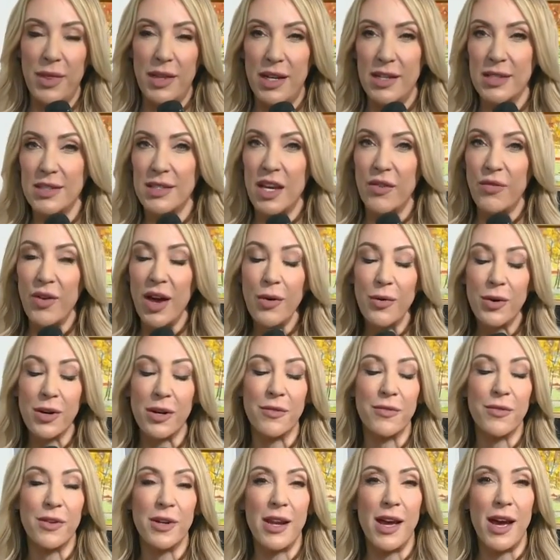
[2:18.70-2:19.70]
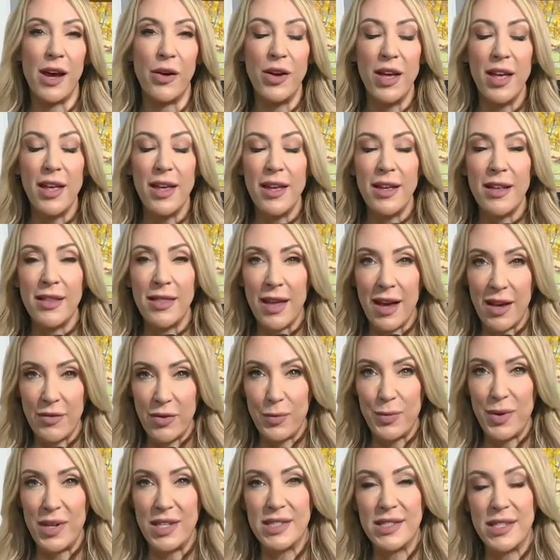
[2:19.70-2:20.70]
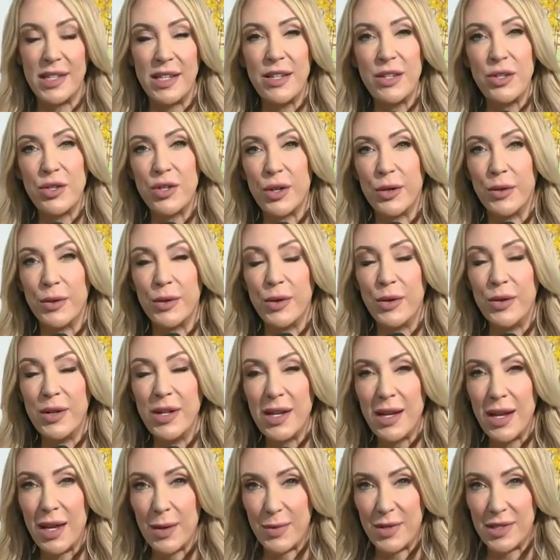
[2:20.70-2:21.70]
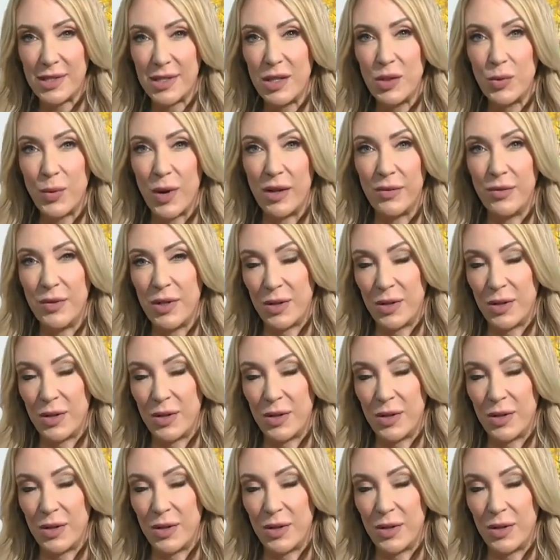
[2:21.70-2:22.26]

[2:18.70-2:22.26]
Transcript: in the next half hour. For now, live in Bay City, Cheryl Coonan, ABC 12